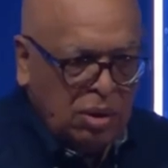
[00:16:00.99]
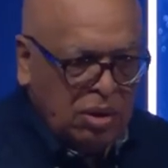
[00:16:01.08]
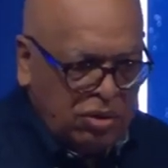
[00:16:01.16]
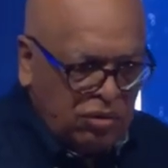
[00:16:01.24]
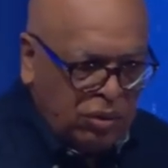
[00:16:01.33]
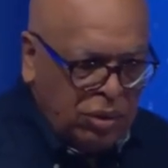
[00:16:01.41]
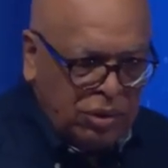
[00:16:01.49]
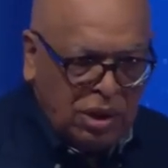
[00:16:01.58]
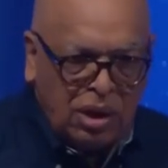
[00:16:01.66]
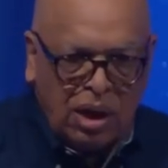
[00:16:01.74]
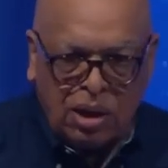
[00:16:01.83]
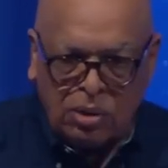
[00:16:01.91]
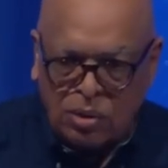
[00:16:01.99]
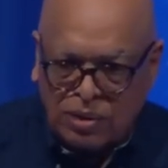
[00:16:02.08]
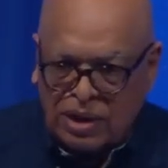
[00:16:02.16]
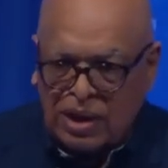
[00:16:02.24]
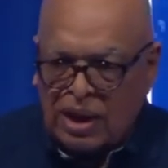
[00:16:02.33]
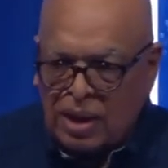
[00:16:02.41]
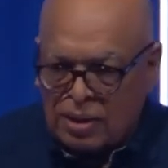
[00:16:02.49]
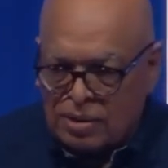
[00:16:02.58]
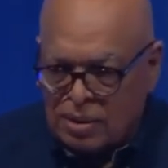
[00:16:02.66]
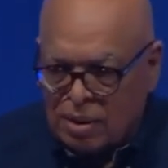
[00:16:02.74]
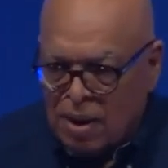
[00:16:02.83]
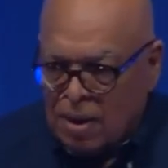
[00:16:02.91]
don't control the clock nor the
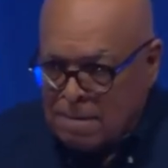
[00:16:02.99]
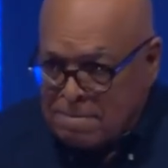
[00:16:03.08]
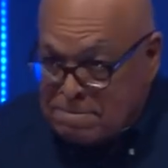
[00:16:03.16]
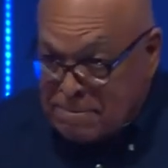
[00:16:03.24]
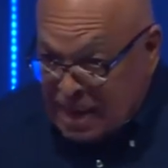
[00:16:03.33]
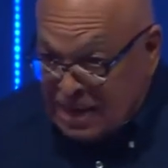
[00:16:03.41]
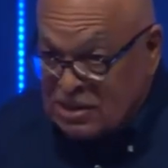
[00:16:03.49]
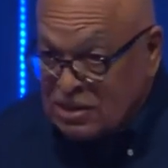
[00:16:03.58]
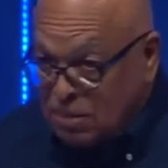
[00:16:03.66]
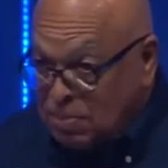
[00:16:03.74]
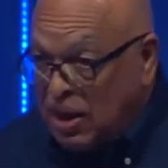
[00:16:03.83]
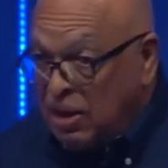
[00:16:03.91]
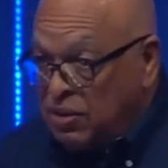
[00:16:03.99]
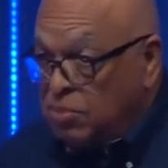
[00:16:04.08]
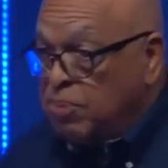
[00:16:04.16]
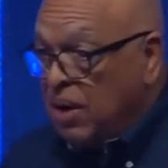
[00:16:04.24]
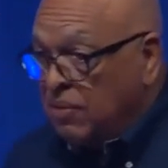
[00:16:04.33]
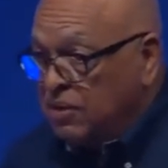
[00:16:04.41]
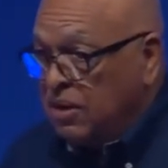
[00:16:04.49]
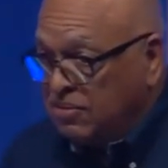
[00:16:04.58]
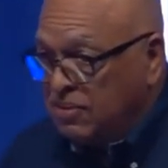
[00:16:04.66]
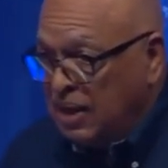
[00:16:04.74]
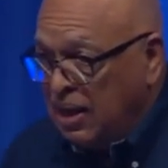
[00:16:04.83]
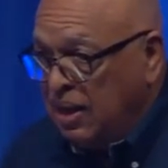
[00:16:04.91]
calendar. Based upon the brevity
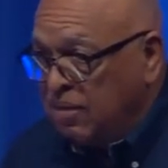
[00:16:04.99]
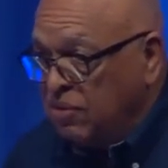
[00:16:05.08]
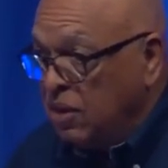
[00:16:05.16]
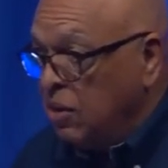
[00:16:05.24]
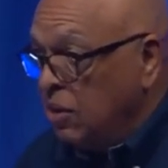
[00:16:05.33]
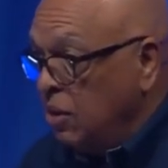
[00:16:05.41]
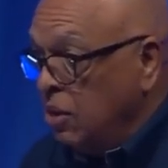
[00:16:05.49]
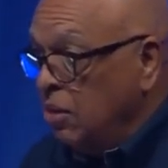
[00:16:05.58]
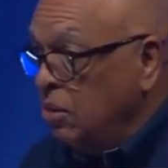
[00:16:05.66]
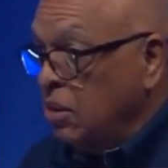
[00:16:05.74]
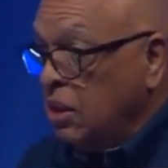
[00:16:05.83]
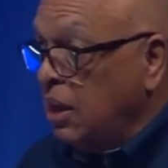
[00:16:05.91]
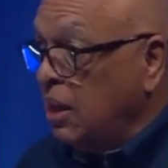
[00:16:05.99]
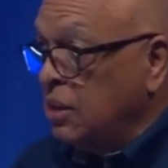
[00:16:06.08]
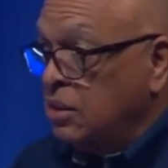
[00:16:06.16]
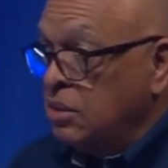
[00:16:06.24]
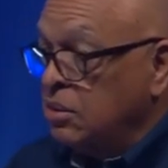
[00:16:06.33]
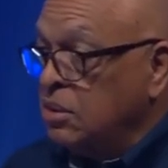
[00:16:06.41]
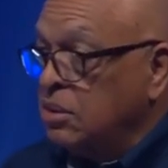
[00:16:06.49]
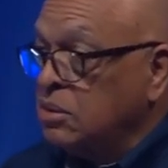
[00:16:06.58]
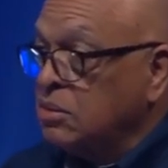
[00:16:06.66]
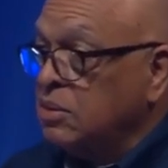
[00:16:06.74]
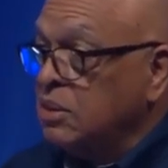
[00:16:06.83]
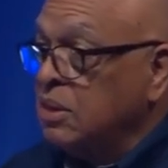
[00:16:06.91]
of life, you, you got to do
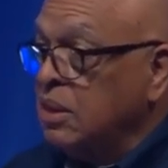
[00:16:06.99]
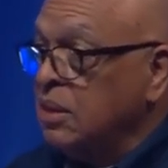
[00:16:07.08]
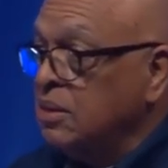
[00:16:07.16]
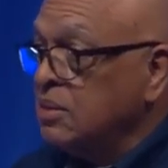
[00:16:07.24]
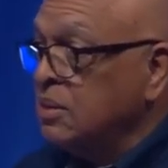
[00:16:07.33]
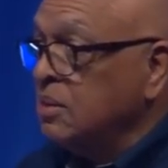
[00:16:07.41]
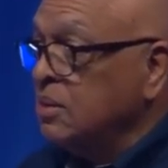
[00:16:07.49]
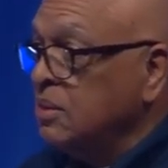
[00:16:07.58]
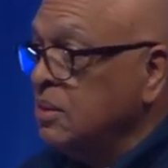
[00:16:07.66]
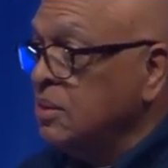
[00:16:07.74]
these three things.